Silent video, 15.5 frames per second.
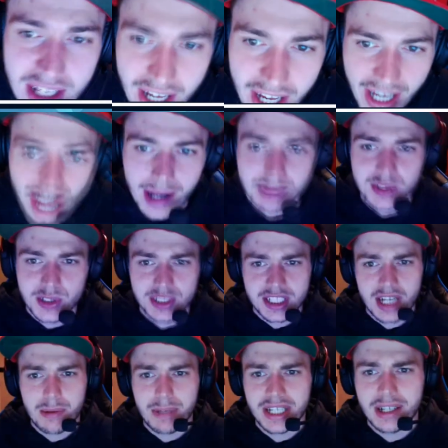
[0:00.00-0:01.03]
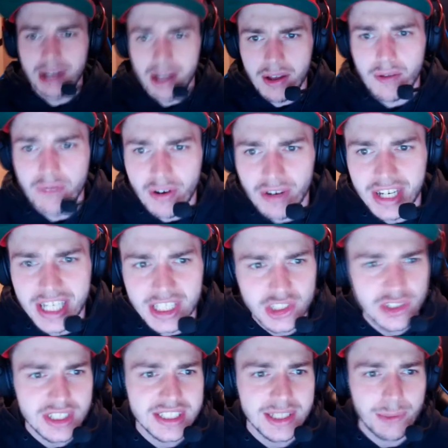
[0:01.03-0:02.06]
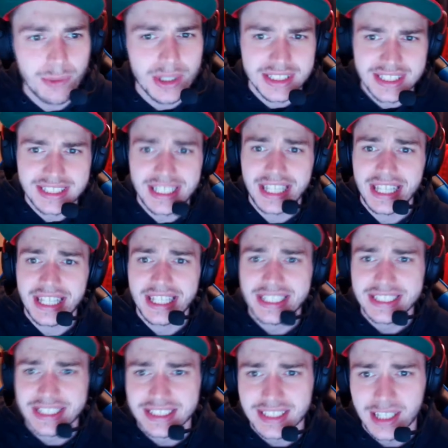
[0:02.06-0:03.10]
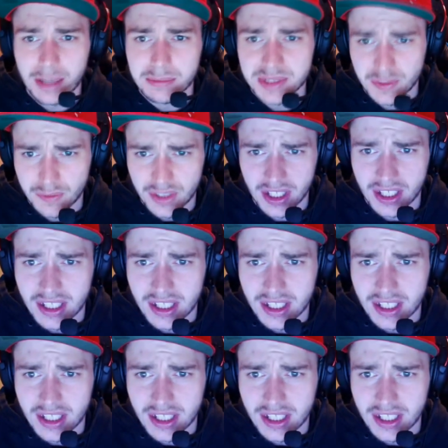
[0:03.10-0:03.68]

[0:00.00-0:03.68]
So it's going to be a very interesting one, to say the least, in terms of the